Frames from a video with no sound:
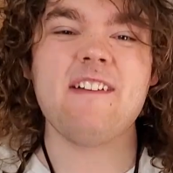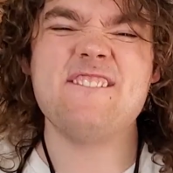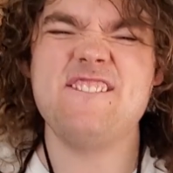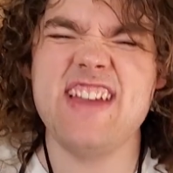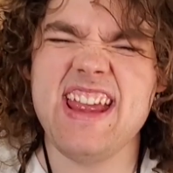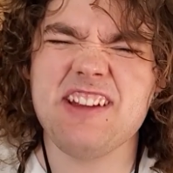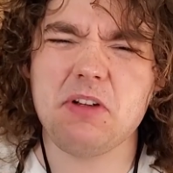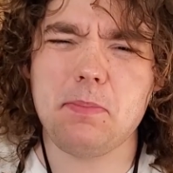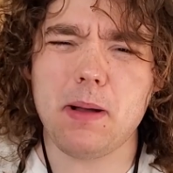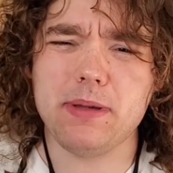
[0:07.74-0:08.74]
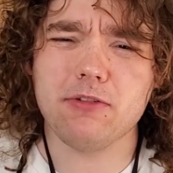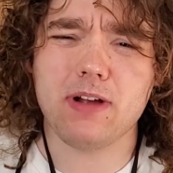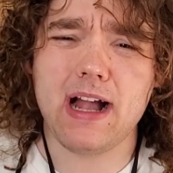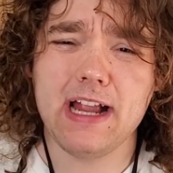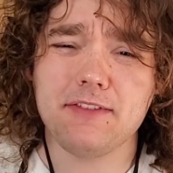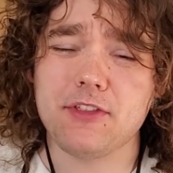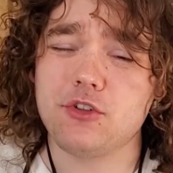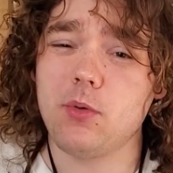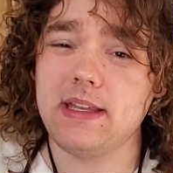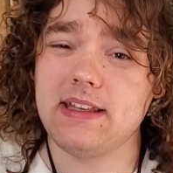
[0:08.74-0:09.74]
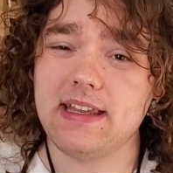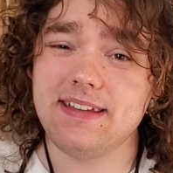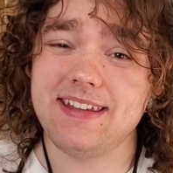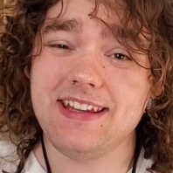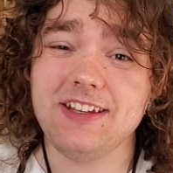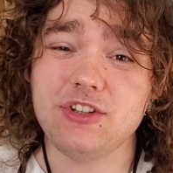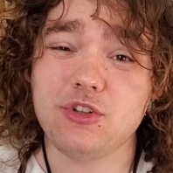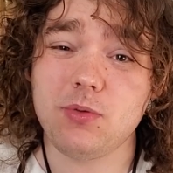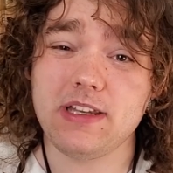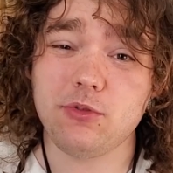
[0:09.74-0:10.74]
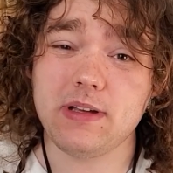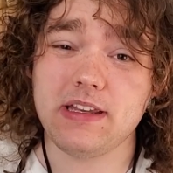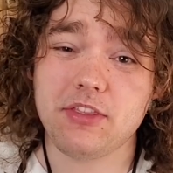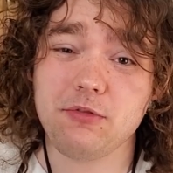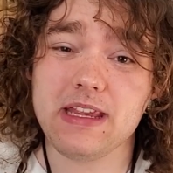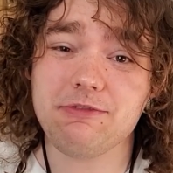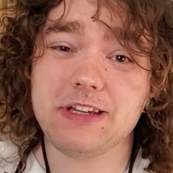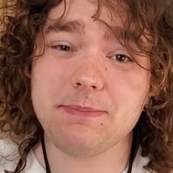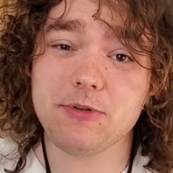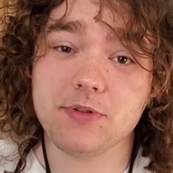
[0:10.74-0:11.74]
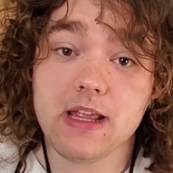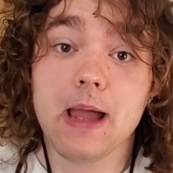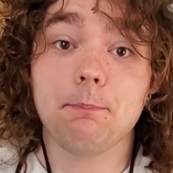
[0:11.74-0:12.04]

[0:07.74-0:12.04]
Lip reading: a very bumpy ride of the 2019 to 2023 reboot,